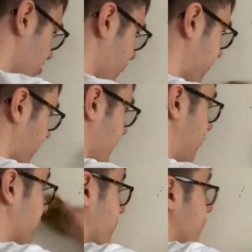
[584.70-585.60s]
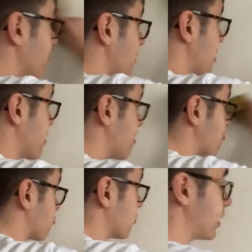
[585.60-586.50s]
something that is
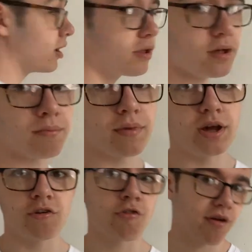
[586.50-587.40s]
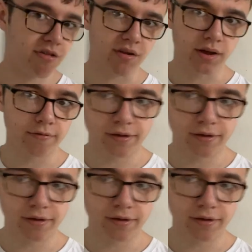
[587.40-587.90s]
really interesting if,